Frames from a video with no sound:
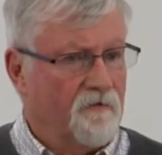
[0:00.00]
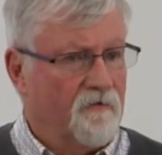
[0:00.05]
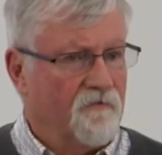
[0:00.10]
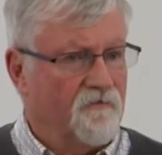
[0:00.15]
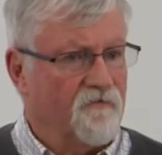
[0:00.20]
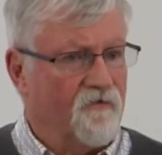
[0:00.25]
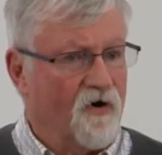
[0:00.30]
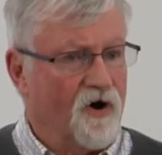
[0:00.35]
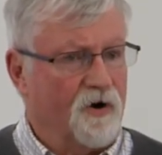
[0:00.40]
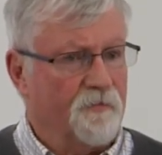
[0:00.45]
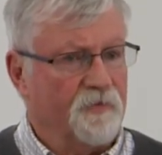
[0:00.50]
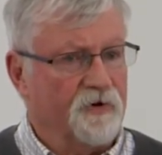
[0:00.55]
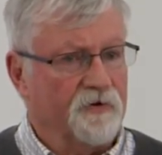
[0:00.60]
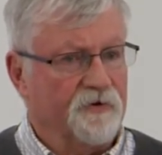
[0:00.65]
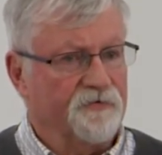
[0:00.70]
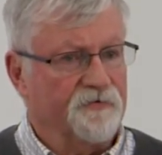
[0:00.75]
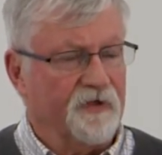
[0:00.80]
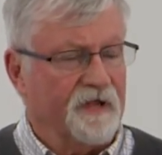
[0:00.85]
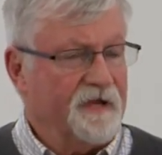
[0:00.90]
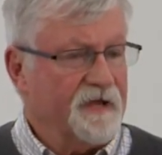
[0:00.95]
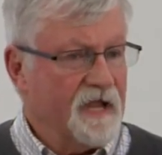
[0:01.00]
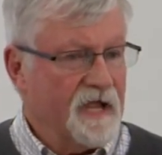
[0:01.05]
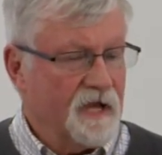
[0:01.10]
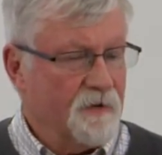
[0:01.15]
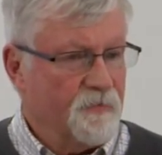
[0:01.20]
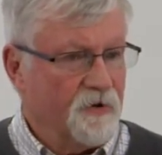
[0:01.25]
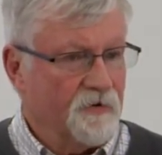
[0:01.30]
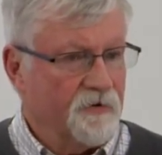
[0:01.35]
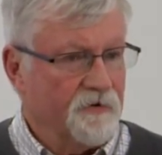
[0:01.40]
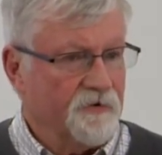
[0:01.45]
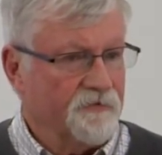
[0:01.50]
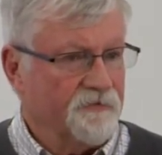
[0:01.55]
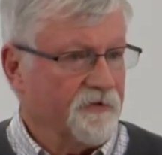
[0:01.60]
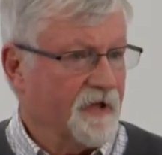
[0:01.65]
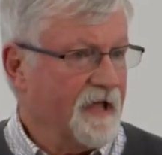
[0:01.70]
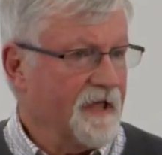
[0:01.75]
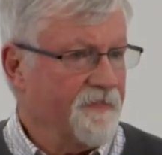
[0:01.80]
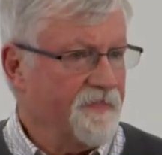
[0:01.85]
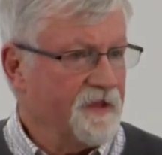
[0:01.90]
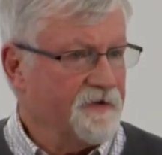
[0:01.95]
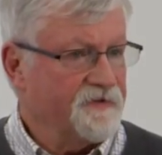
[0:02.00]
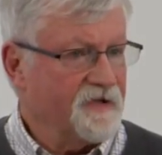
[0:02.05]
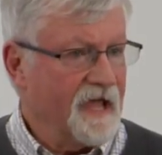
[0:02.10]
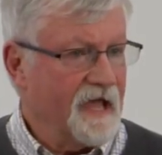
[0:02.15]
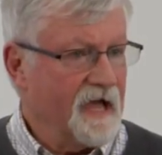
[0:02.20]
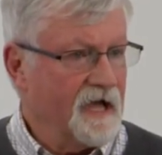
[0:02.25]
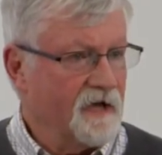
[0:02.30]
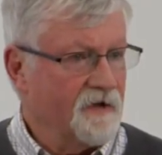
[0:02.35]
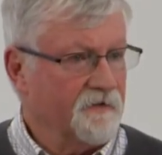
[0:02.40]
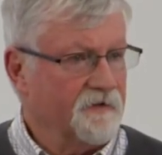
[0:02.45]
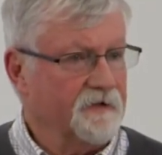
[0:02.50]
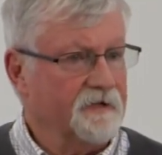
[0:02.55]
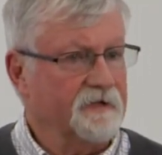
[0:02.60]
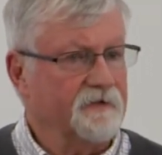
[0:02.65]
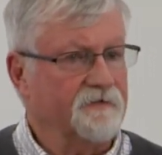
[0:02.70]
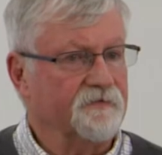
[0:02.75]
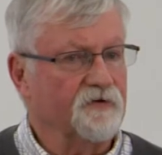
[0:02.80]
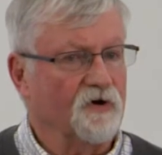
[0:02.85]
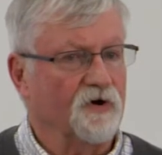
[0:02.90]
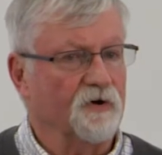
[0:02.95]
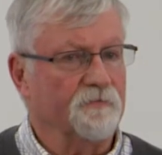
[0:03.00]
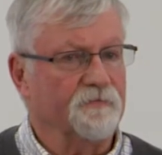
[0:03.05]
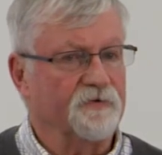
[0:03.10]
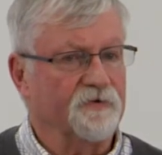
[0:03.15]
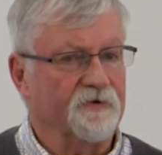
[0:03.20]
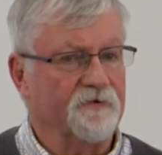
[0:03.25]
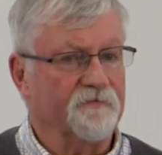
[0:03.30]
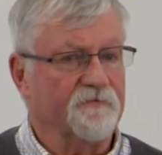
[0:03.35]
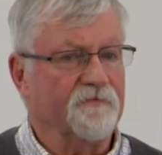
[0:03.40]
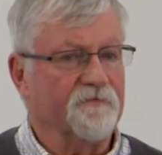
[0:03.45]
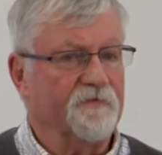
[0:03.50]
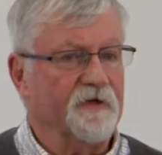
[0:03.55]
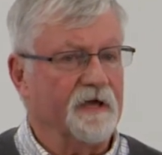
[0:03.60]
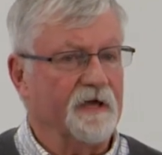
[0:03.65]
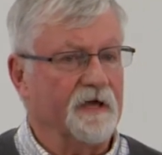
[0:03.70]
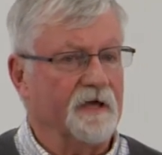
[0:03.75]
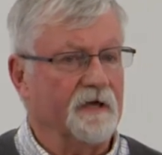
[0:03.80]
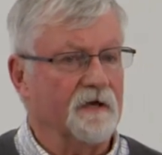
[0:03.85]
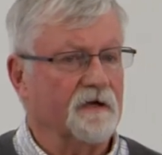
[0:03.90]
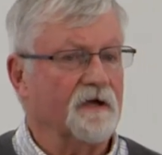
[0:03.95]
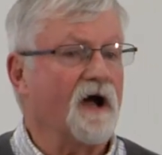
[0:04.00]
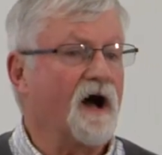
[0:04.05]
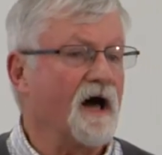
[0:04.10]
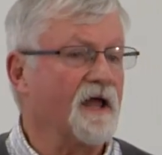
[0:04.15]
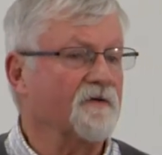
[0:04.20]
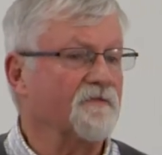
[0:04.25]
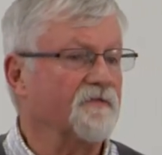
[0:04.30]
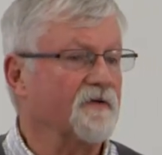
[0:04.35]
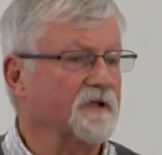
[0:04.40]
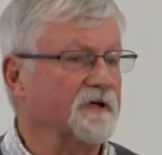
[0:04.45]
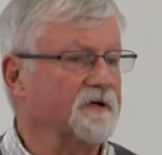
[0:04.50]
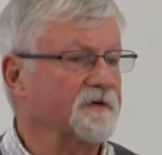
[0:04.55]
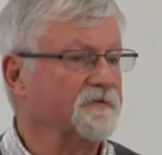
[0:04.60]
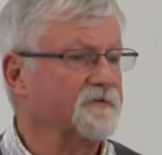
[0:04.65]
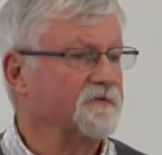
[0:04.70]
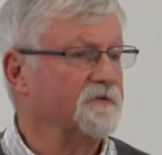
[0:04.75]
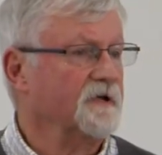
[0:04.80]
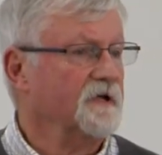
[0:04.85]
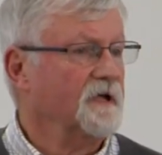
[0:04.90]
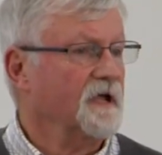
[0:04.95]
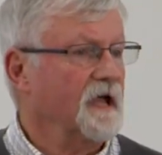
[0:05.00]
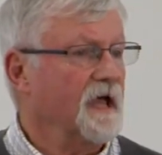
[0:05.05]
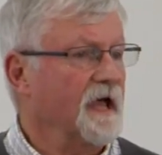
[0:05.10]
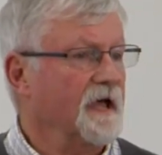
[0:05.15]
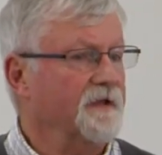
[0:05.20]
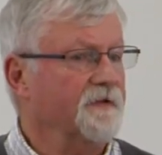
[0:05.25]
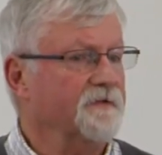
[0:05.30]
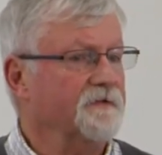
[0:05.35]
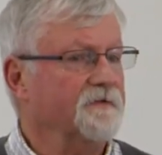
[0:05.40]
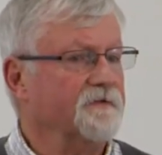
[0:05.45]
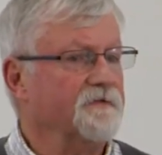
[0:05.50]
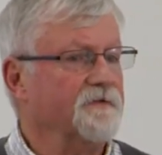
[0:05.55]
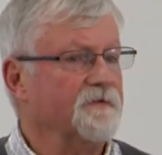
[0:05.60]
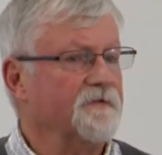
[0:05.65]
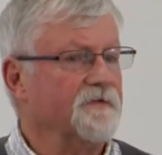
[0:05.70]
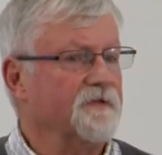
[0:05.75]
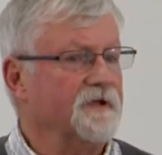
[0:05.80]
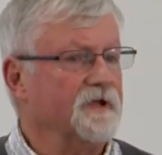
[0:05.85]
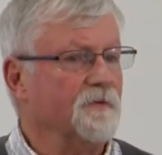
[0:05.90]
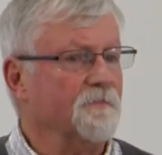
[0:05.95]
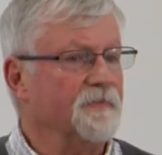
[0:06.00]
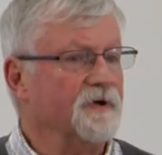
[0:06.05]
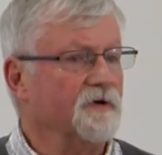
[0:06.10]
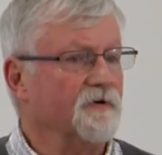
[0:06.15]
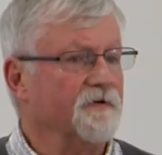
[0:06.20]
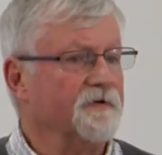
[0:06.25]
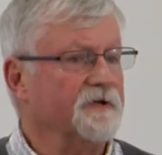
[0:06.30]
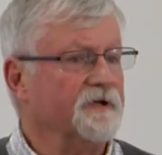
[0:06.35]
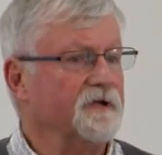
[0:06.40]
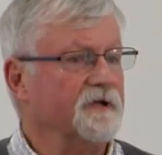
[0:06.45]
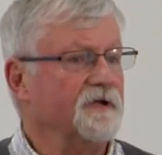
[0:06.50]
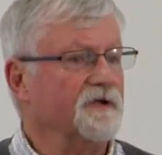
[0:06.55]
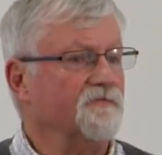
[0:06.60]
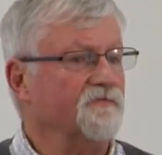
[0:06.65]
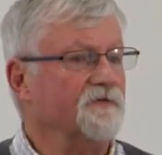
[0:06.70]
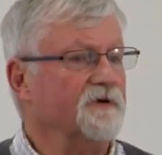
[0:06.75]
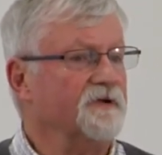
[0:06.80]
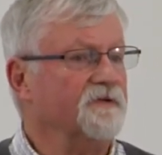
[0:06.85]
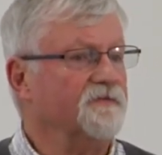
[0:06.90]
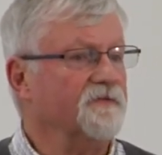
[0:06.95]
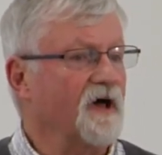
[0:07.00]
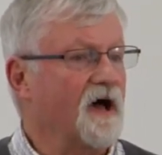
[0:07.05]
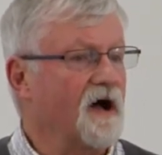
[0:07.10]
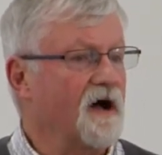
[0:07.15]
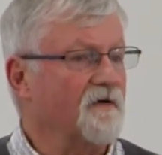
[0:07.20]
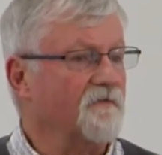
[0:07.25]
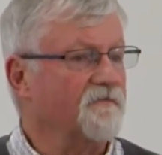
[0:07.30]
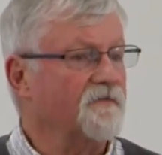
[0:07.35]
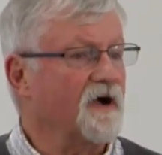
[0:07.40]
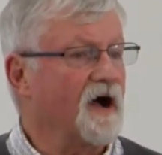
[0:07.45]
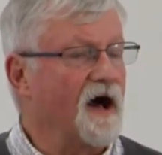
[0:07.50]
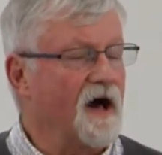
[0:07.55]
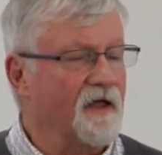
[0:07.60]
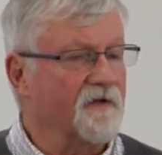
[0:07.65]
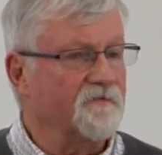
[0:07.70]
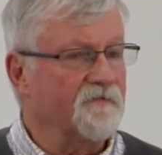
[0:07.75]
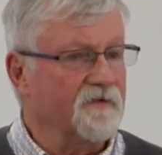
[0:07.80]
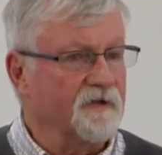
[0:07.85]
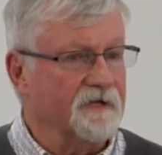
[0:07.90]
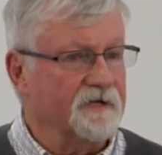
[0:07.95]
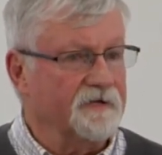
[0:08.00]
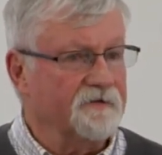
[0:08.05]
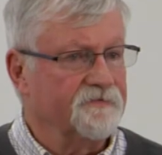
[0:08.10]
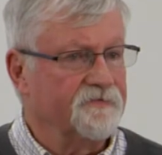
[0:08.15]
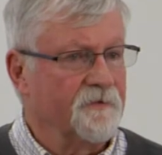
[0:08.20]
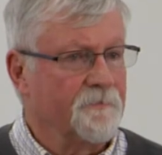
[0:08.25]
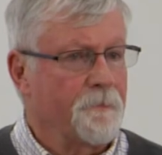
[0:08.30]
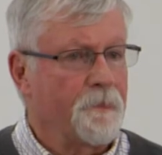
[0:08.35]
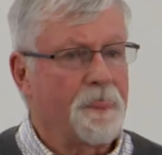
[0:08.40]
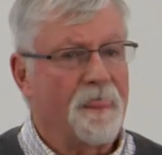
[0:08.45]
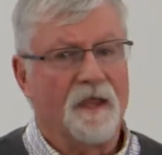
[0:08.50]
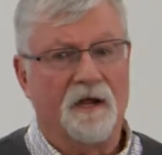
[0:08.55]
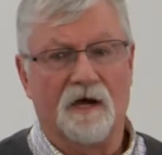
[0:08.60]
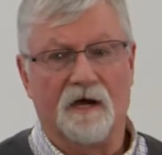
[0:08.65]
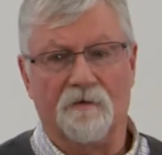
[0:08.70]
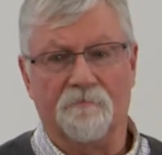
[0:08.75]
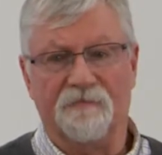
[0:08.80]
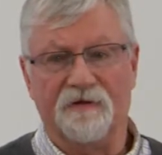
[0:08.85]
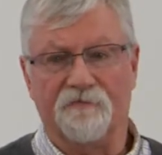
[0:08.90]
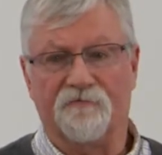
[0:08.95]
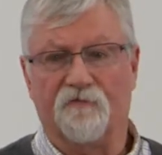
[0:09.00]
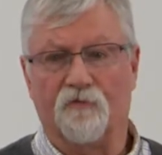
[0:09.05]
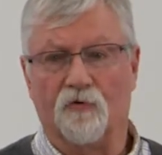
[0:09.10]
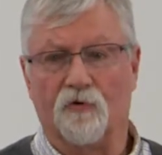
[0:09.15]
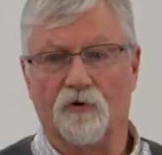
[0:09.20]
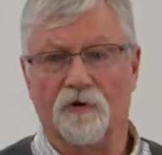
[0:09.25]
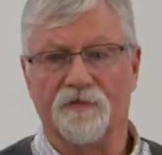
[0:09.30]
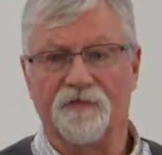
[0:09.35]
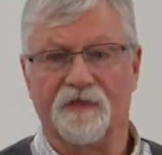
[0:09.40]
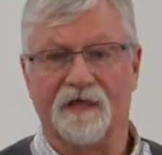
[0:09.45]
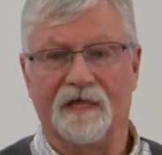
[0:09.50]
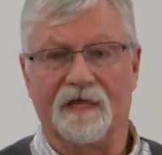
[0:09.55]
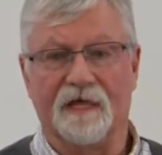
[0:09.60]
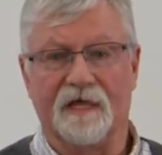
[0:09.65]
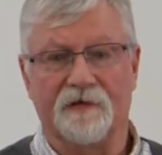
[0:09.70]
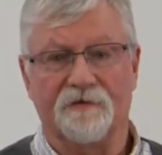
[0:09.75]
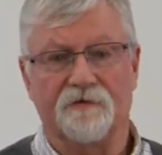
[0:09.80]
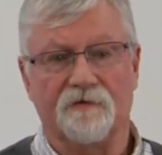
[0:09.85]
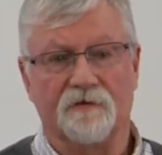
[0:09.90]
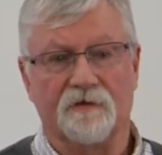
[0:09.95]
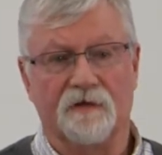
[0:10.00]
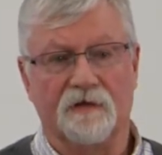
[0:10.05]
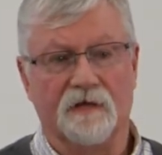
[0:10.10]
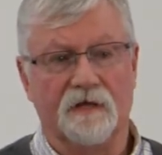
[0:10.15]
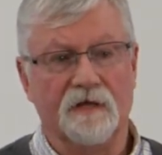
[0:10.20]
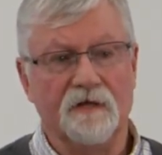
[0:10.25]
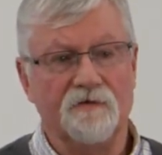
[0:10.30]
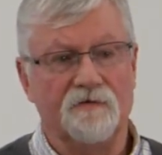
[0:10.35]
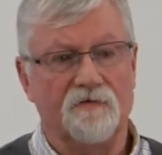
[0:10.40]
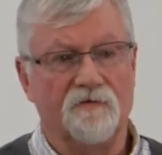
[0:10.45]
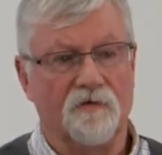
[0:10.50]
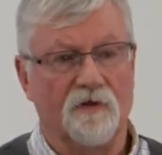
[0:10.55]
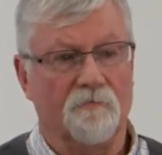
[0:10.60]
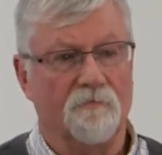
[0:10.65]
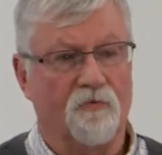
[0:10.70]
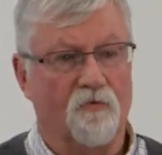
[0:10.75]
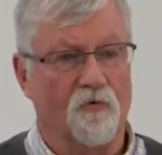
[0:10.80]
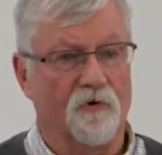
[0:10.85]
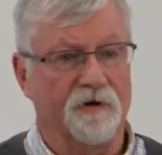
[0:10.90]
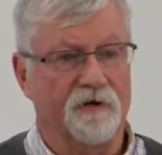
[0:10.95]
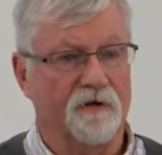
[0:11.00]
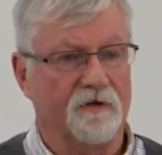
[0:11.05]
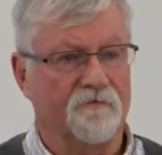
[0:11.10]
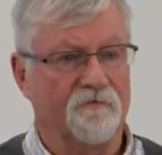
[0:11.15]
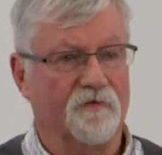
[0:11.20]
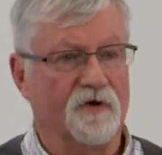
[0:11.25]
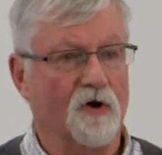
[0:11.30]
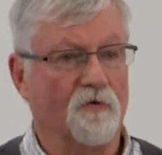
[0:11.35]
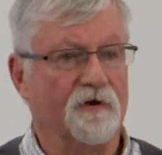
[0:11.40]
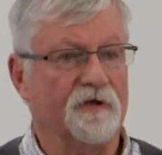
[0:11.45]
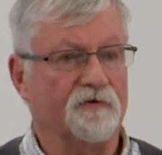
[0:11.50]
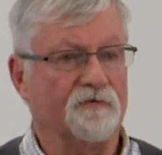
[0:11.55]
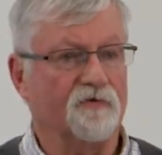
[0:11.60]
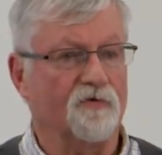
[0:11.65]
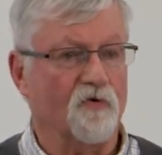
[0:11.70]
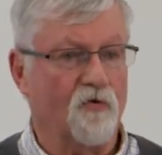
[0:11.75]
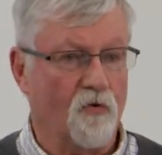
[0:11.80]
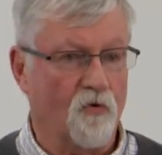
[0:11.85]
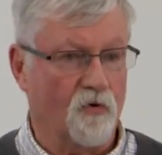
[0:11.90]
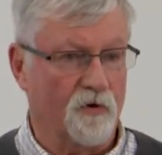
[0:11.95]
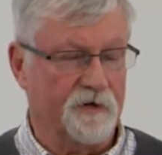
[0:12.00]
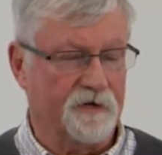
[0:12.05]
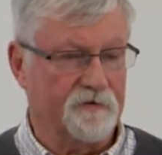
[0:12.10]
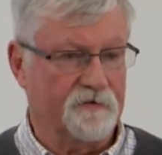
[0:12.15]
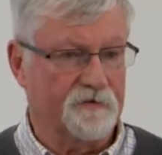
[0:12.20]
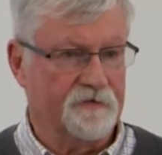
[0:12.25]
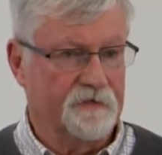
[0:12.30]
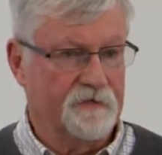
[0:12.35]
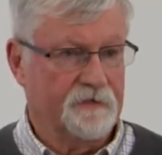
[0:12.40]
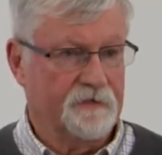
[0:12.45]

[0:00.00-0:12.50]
farmers and neighbors and the town in terms of conflicts and the ability to resolve conflicts before they get into the point of going to court.